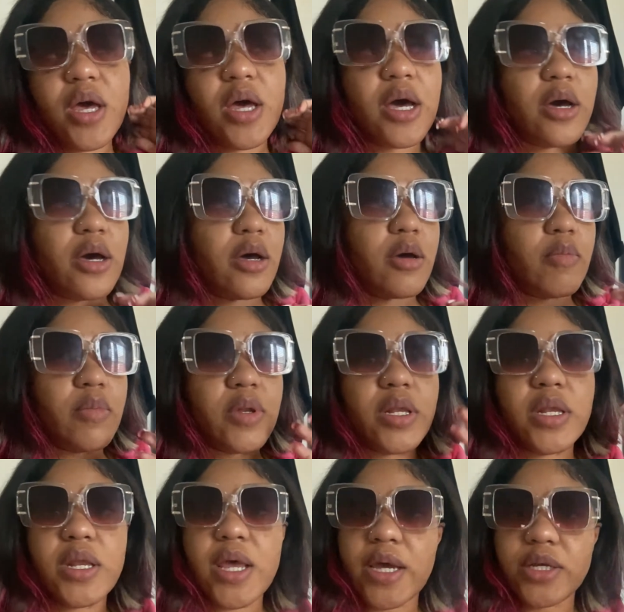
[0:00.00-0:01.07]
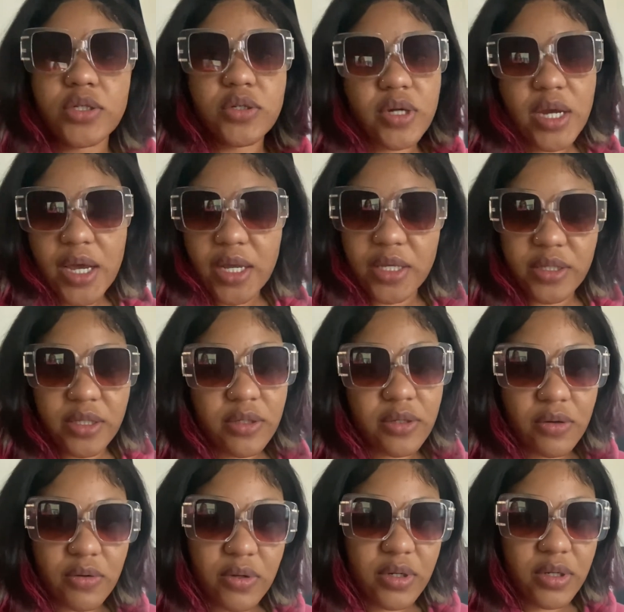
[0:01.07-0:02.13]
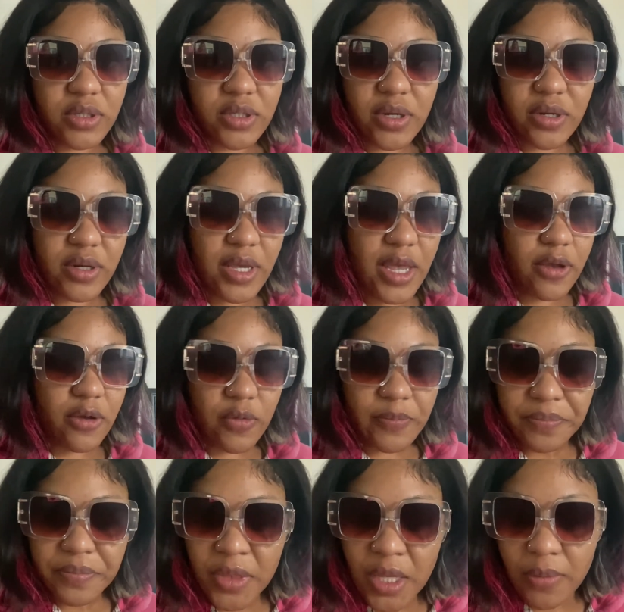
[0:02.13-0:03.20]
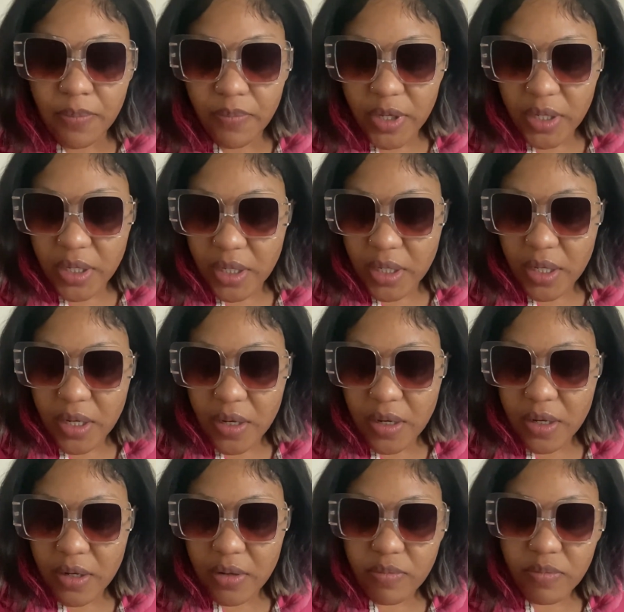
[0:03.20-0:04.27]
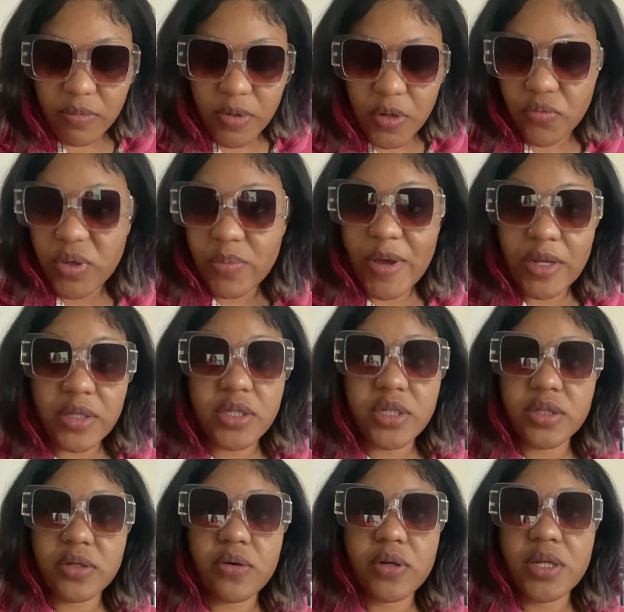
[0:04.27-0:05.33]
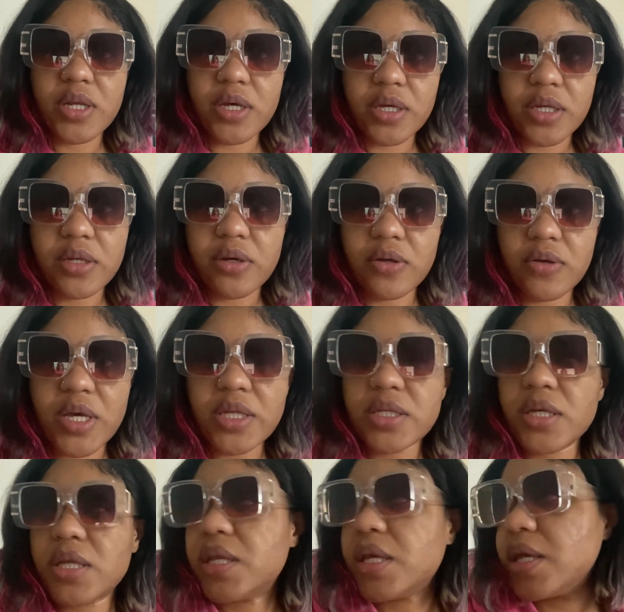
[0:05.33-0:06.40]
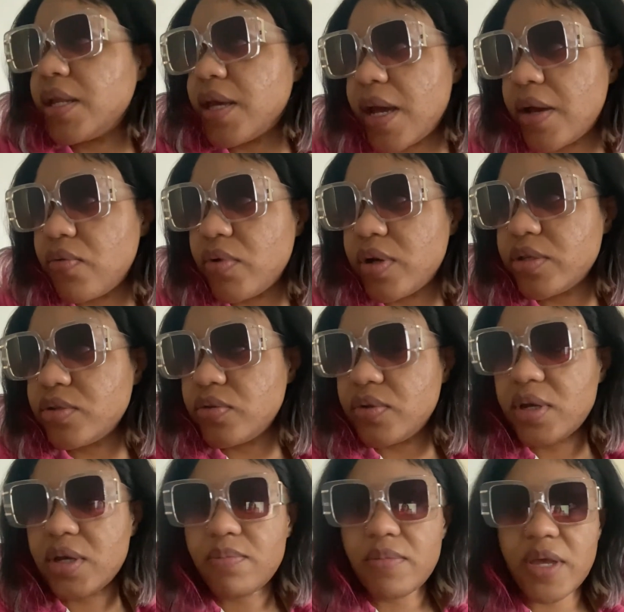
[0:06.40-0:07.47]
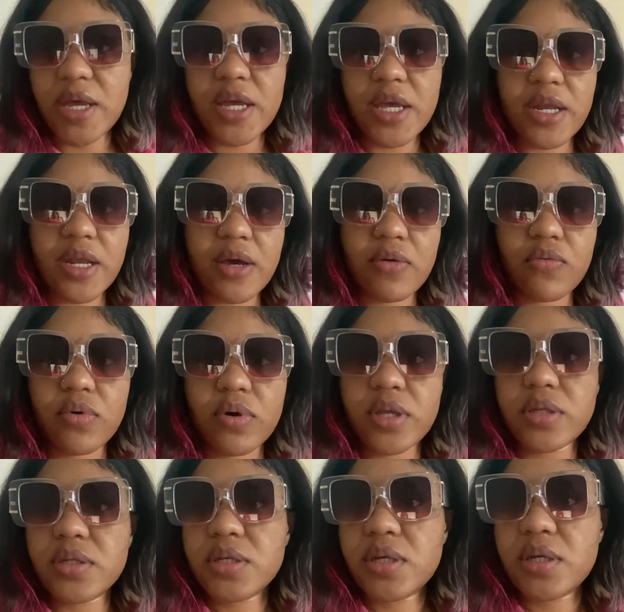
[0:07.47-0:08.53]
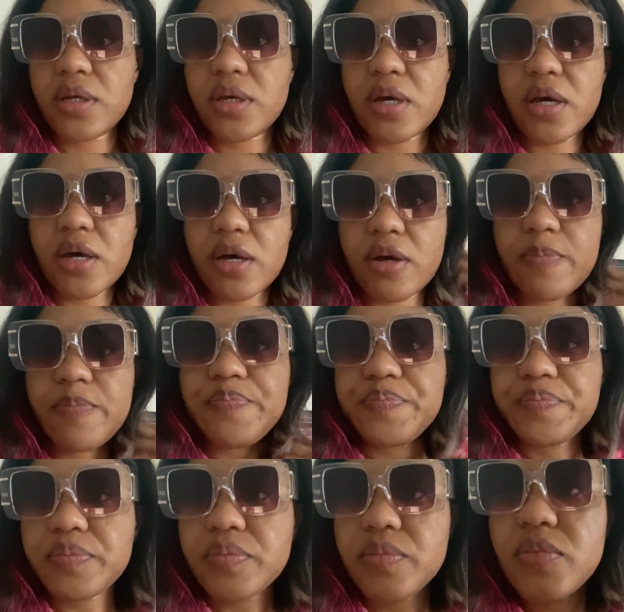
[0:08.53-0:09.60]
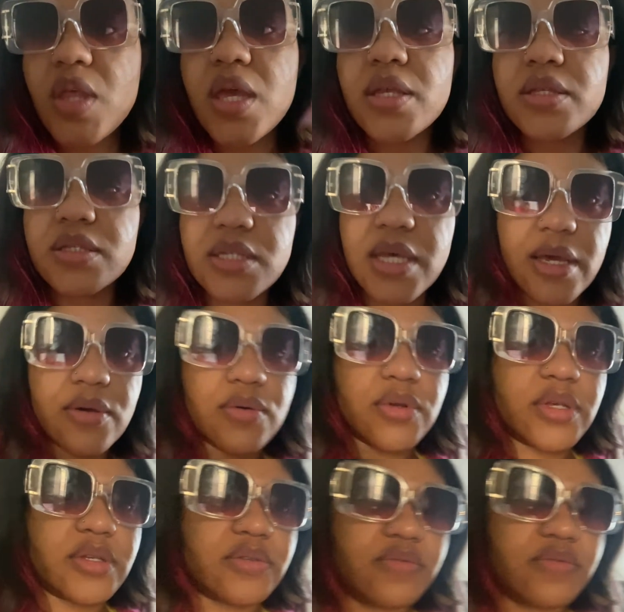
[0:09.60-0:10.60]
Um not sure how this is all going to turn out but um we about to just go to Dunkin' Donuts and then I want to come back and I want to um, tackle this